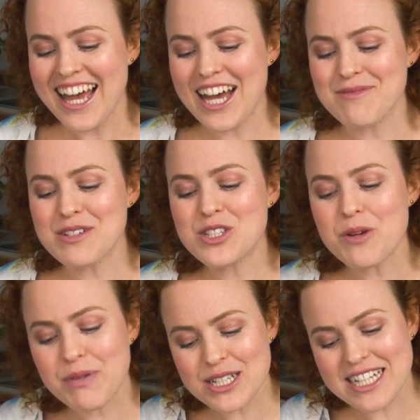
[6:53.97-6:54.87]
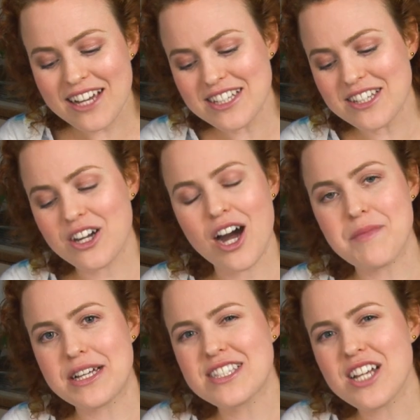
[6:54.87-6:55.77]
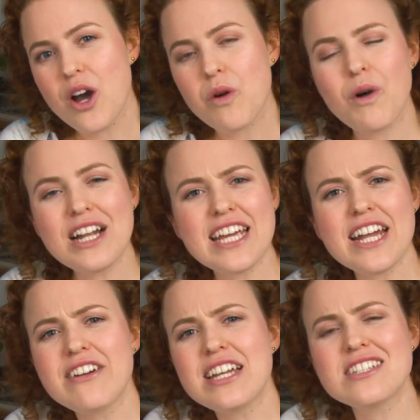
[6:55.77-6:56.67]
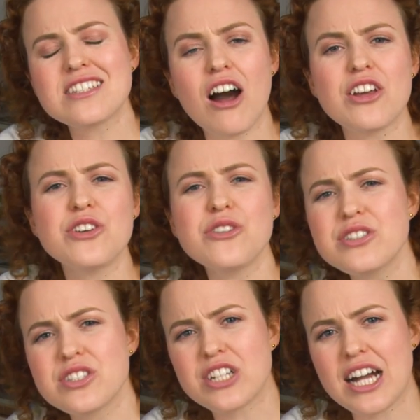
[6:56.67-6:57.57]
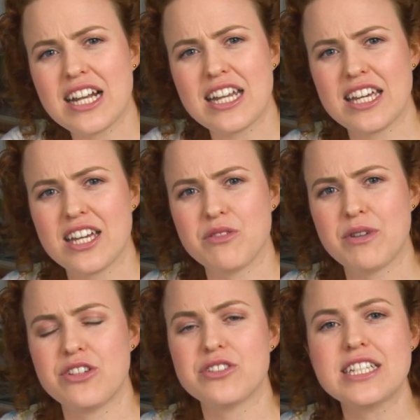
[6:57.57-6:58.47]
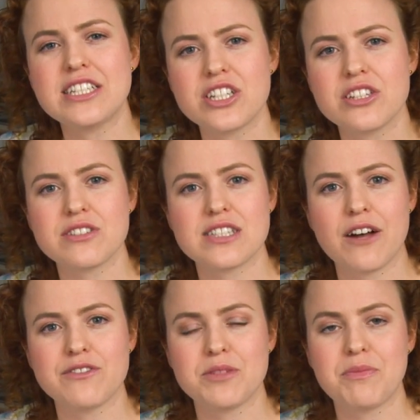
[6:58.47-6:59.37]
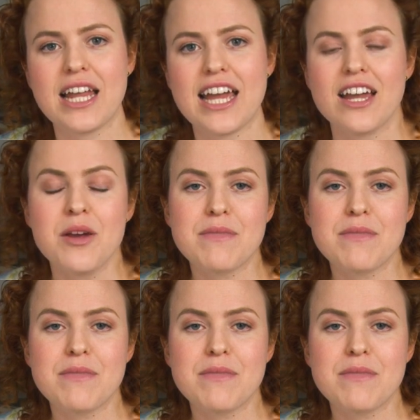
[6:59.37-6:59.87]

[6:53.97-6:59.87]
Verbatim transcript: Um, so put down in the comments what areas are you struggling in when you're teaching yourself to play?